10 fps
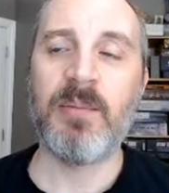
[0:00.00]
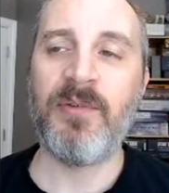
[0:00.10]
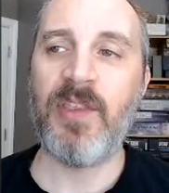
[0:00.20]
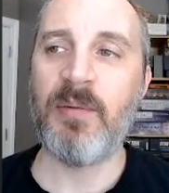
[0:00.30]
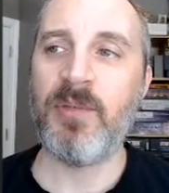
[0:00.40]

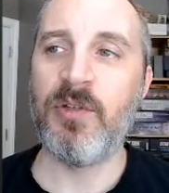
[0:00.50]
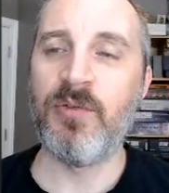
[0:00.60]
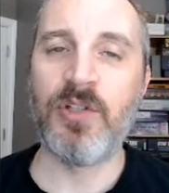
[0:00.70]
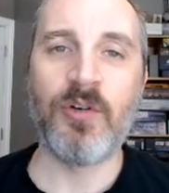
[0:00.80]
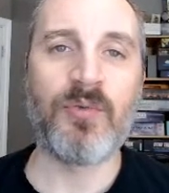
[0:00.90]
of them you
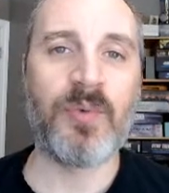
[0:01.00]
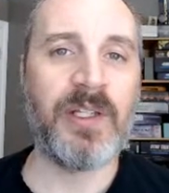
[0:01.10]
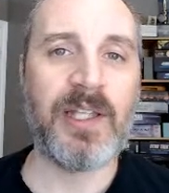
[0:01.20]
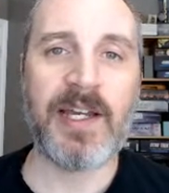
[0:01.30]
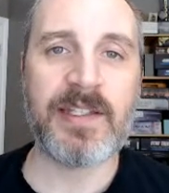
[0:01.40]
don't
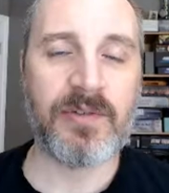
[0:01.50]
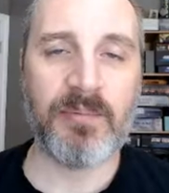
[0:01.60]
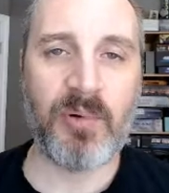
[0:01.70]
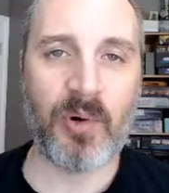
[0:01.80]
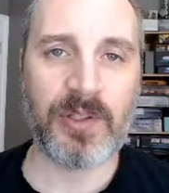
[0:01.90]
realize are
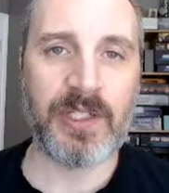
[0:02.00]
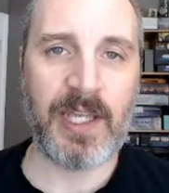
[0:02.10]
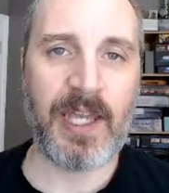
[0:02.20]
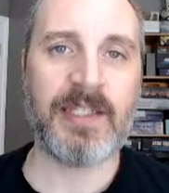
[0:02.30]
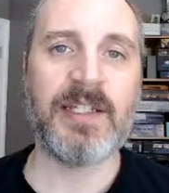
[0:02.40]
important
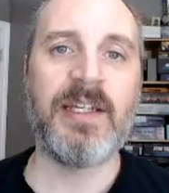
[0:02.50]
yet.